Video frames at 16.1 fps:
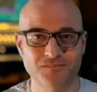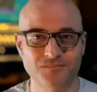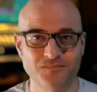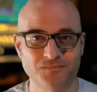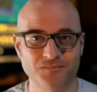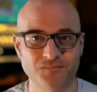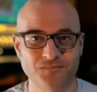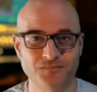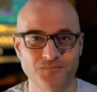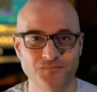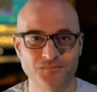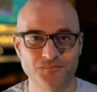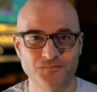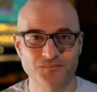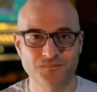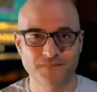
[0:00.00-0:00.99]

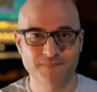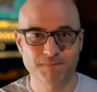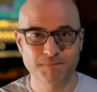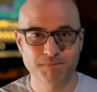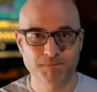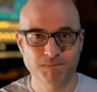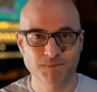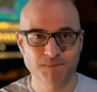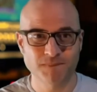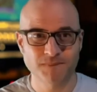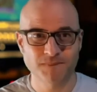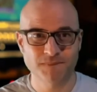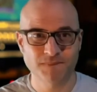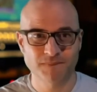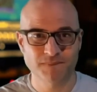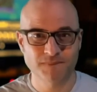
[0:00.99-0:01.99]

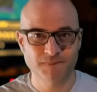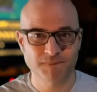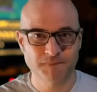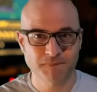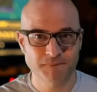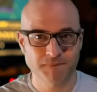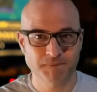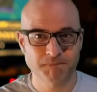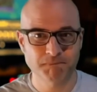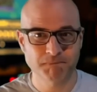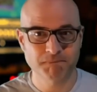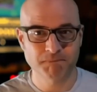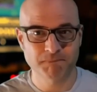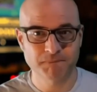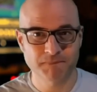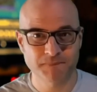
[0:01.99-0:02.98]

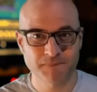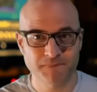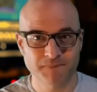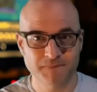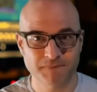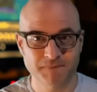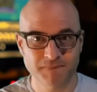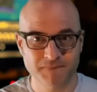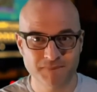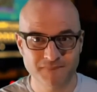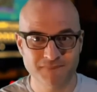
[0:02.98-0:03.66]
(silent)